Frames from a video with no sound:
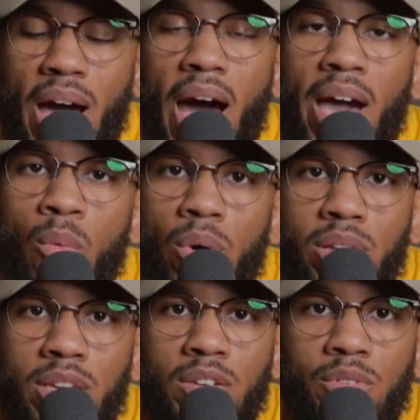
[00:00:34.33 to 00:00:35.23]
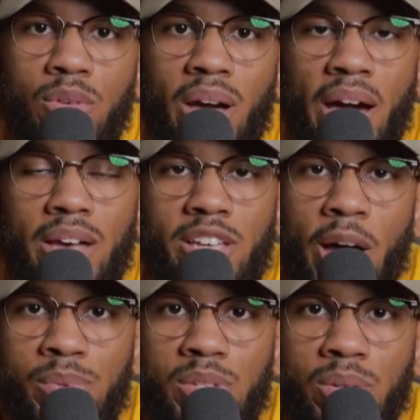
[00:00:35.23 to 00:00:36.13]
I want to give you guys the
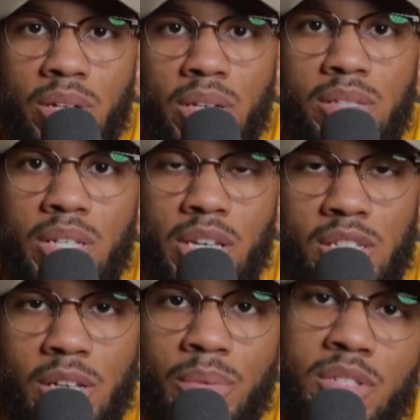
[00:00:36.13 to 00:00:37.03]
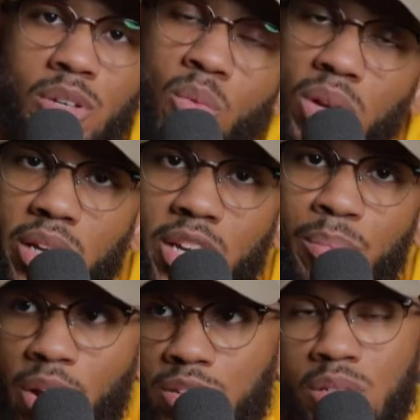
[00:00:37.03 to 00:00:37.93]
opportunity to get something. So one lucky
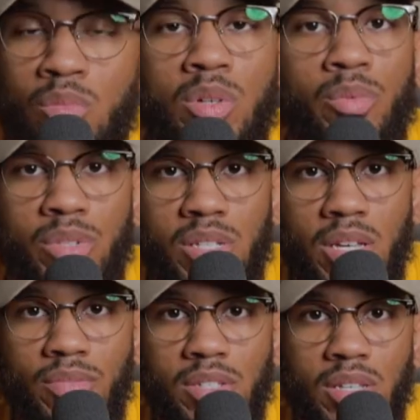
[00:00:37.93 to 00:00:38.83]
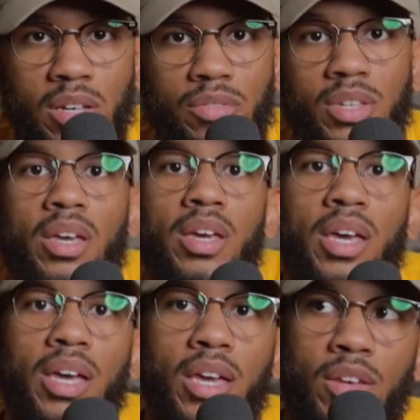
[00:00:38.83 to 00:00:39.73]
person will receive this gift.
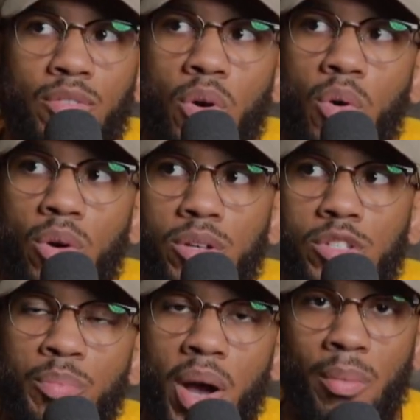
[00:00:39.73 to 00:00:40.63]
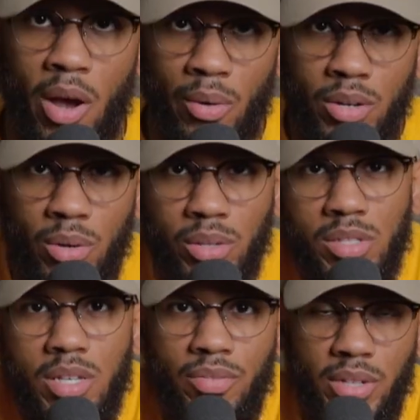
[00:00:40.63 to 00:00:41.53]
And of course, you probably already know what
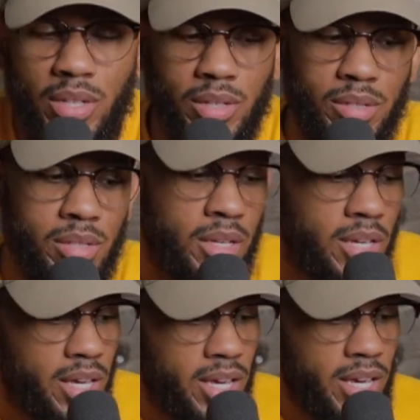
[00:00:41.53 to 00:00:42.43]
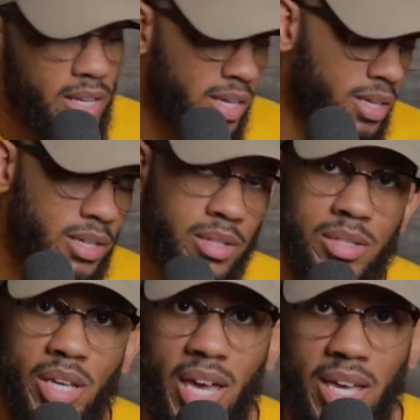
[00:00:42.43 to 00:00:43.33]
this gift is. It
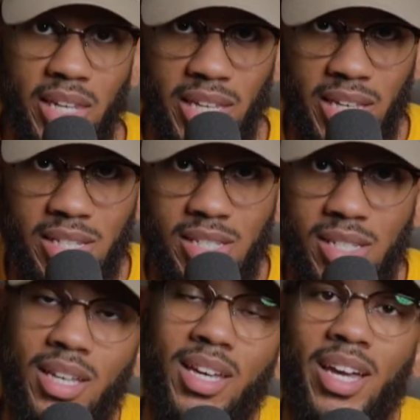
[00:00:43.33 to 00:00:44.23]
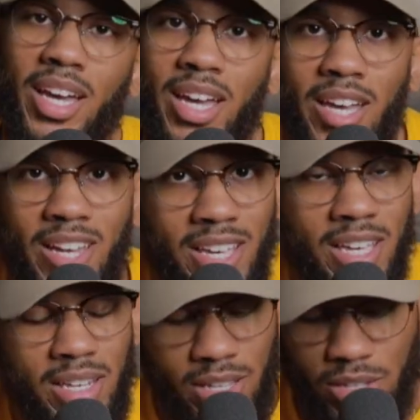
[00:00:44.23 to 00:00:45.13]
is a lens. And
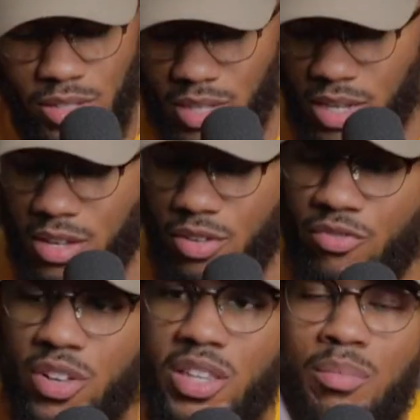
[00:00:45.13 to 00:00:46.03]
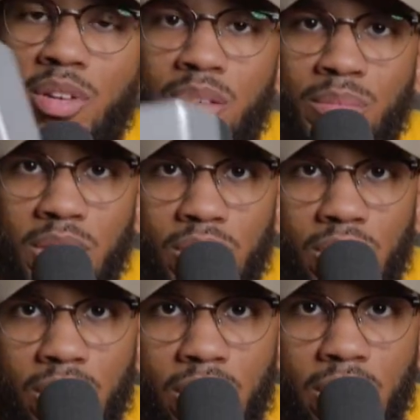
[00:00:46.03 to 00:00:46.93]
it is the
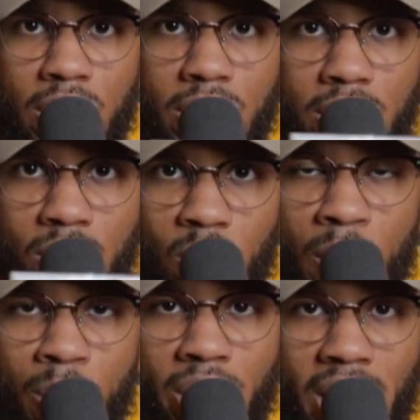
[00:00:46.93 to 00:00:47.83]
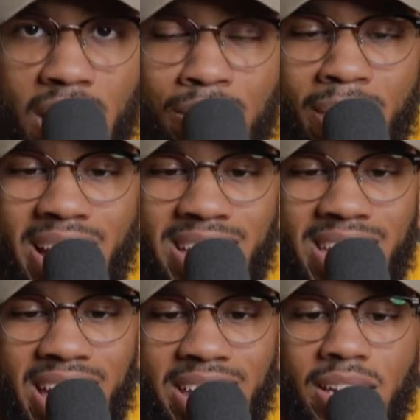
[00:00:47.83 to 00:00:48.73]
50mm 1.8 by
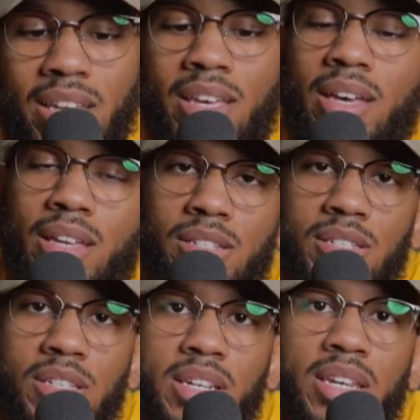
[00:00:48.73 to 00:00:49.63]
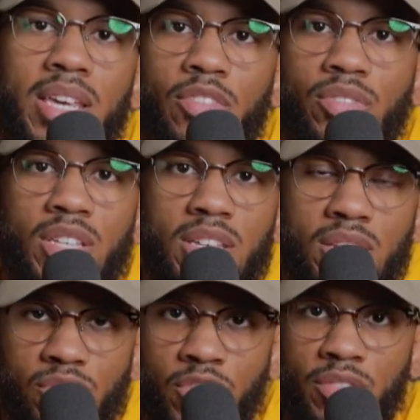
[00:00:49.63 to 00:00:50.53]
Canon. This is the nifty
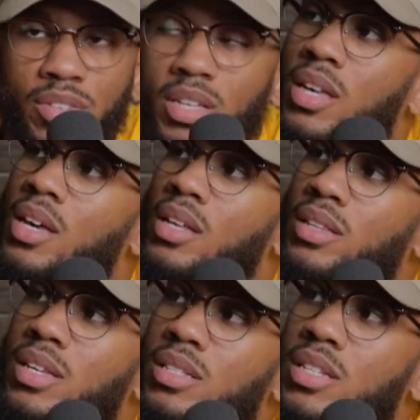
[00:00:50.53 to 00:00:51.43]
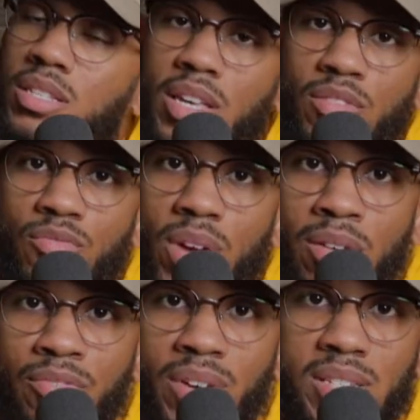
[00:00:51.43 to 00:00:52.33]
50. This is a
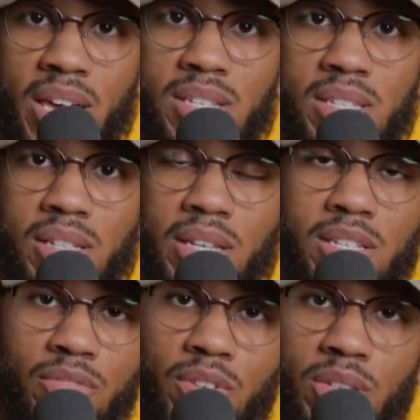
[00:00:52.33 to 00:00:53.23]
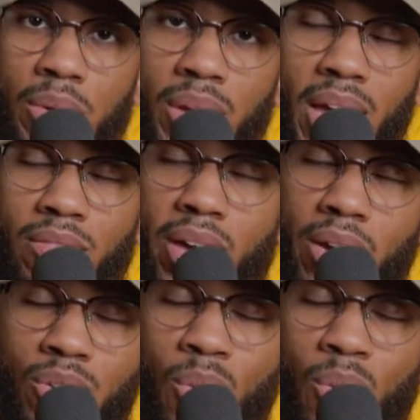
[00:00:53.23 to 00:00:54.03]
very fantastic lens. If you don't have it, I don't